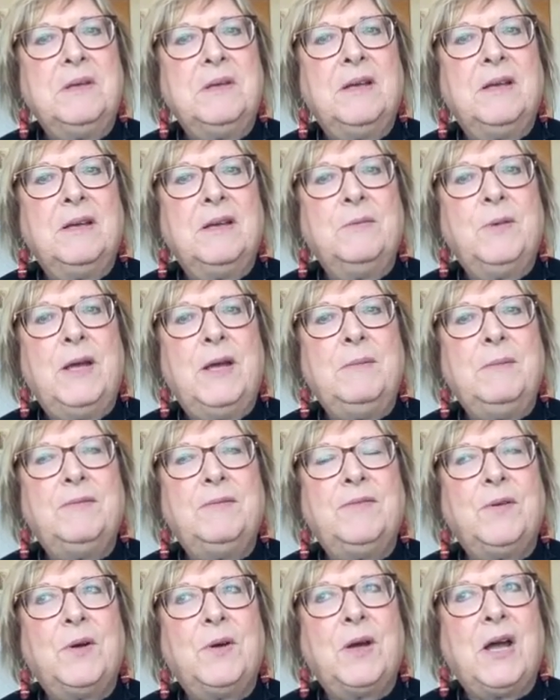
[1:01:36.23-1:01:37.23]
uh, way
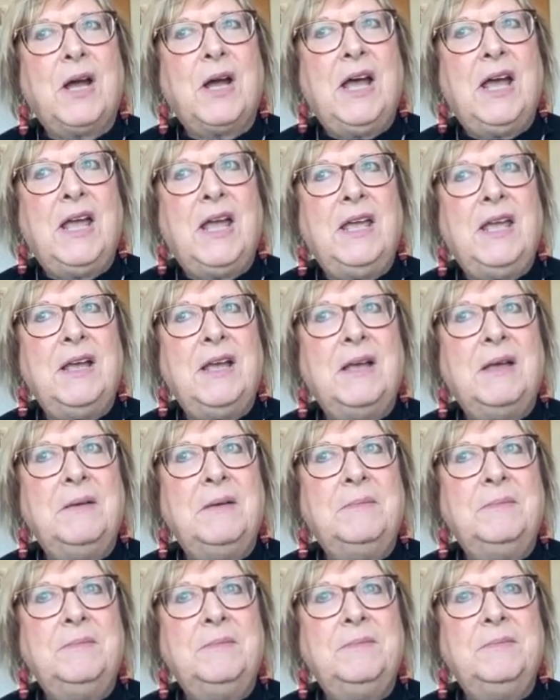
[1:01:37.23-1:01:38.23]
before I
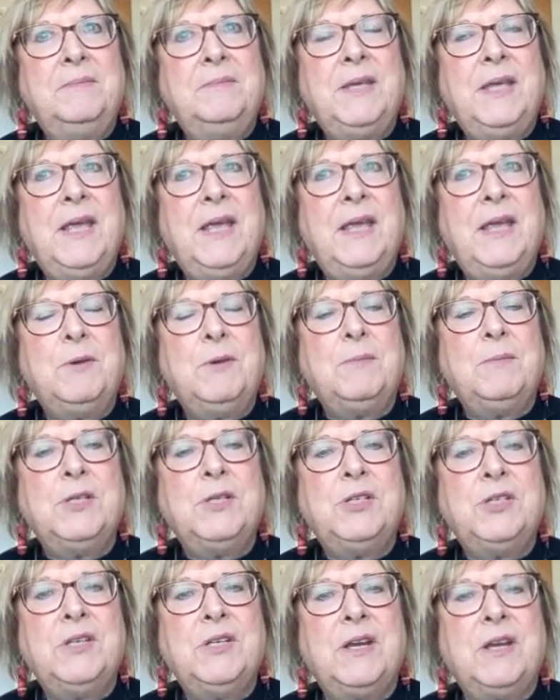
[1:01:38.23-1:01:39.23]
um, became your
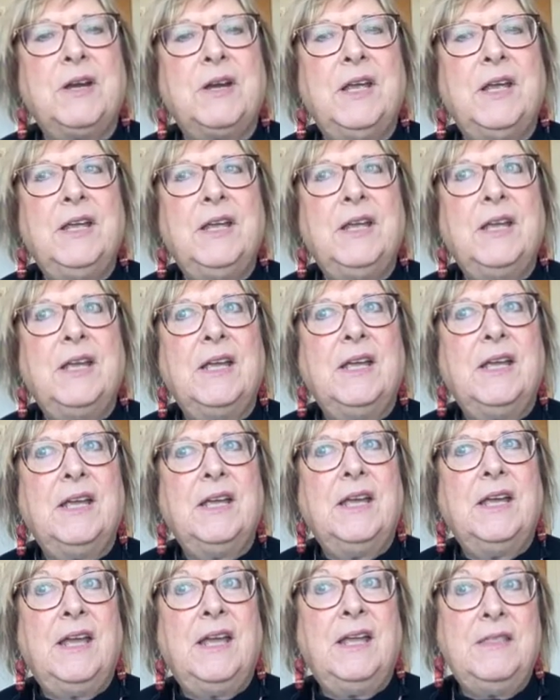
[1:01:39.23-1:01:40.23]
missionary.
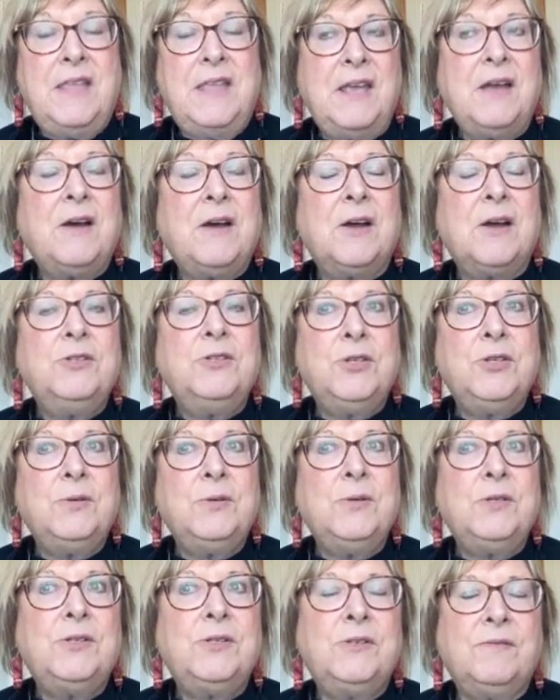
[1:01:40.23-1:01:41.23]
And they are
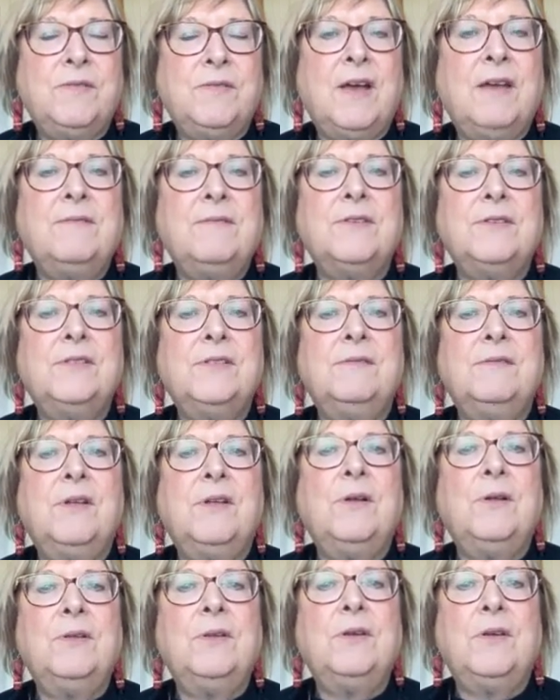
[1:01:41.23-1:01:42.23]
Jewish survivors of the
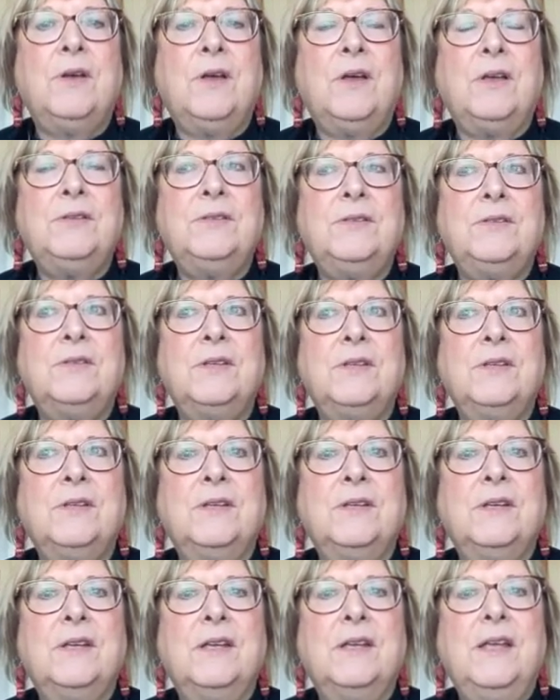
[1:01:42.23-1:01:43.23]
Holocaust.
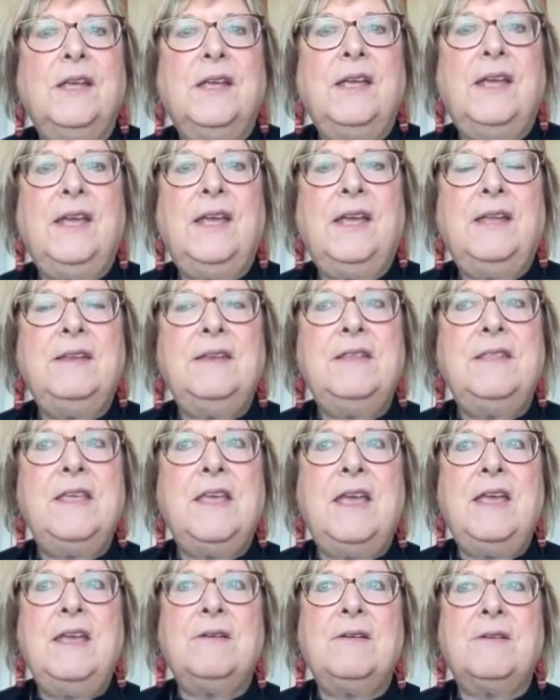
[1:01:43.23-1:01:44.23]
And
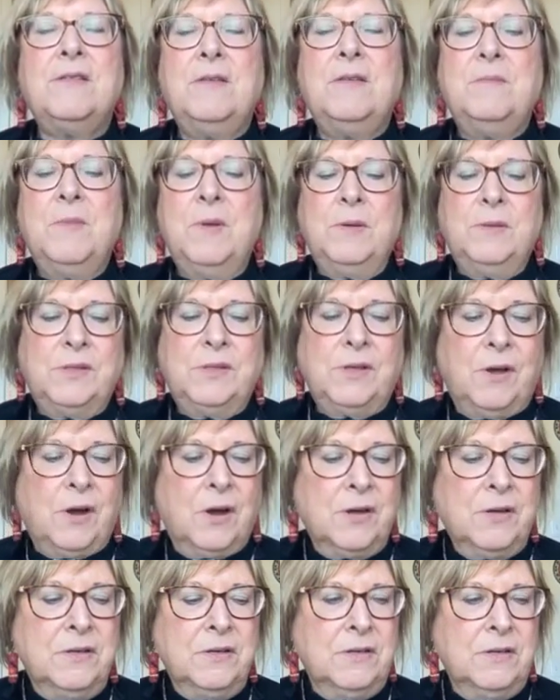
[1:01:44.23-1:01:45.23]
they are the most
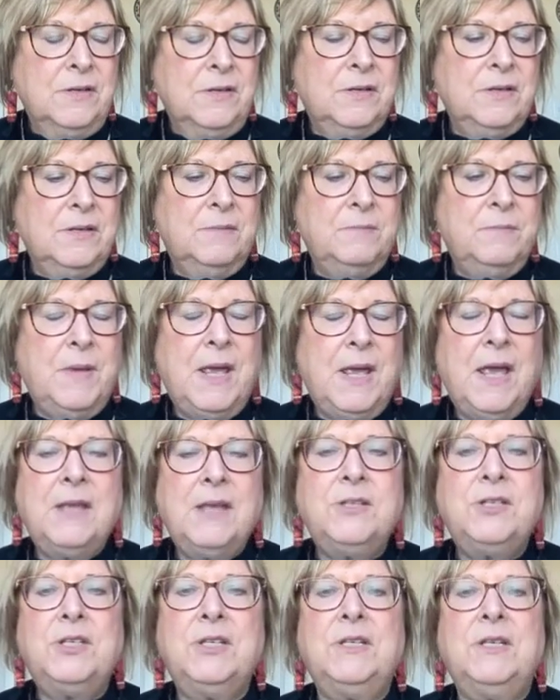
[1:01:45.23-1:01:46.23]
ardent,
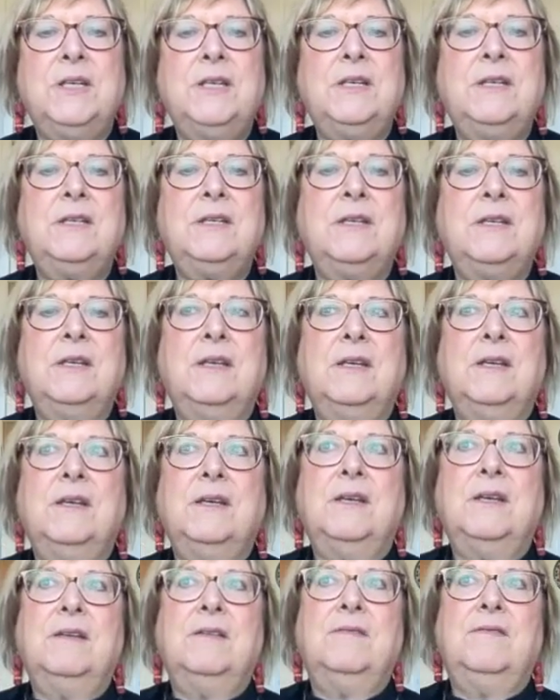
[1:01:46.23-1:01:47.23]
passionate,
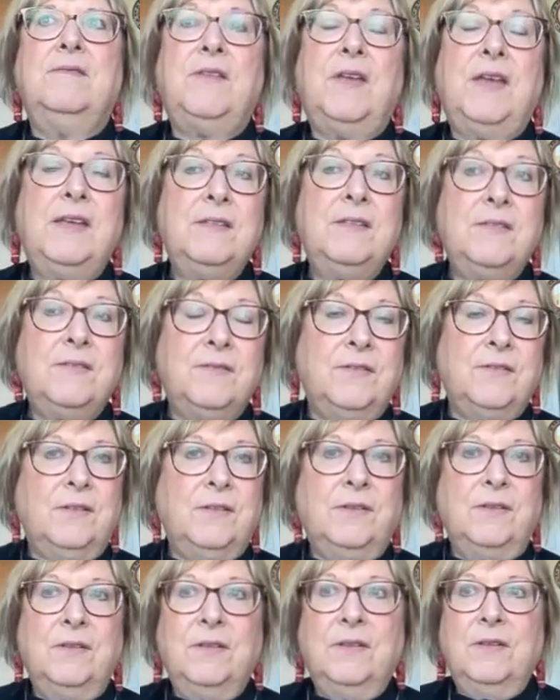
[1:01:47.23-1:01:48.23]

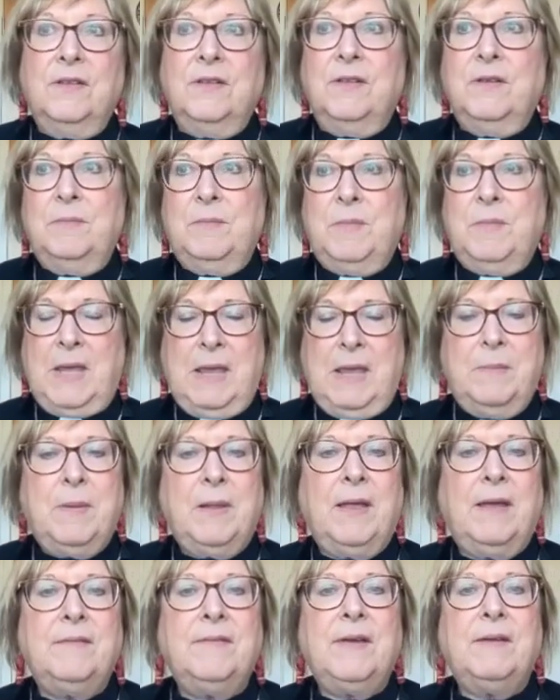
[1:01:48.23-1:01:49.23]
faithful
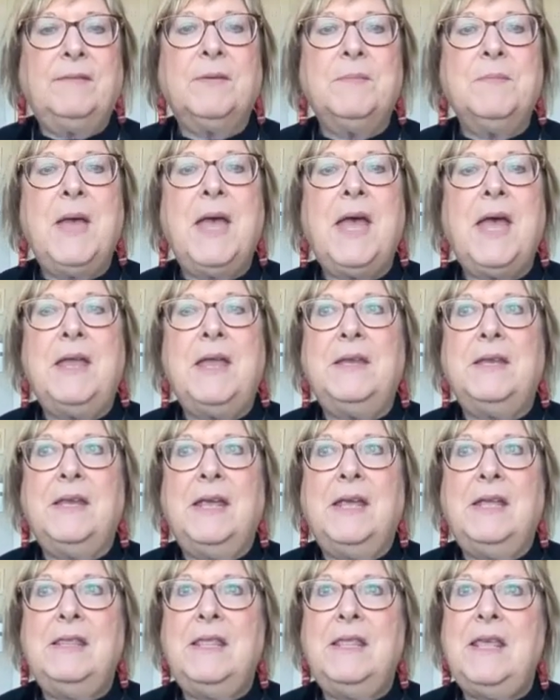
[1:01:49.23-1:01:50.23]
people I've ever met.
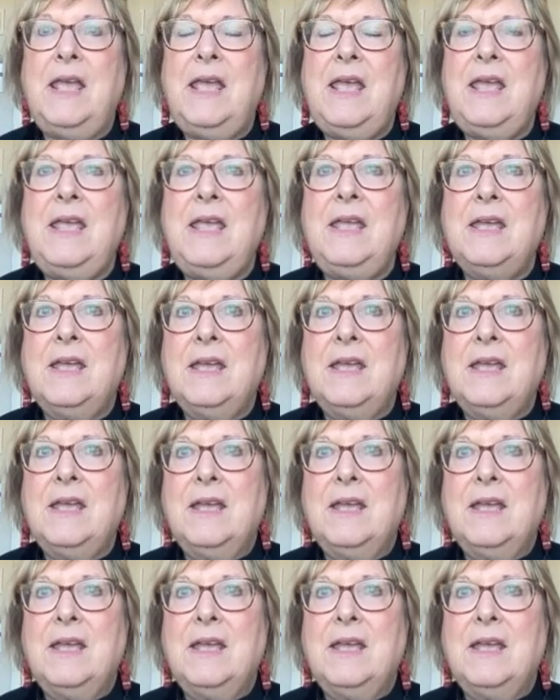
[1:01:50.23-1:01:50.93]
And they,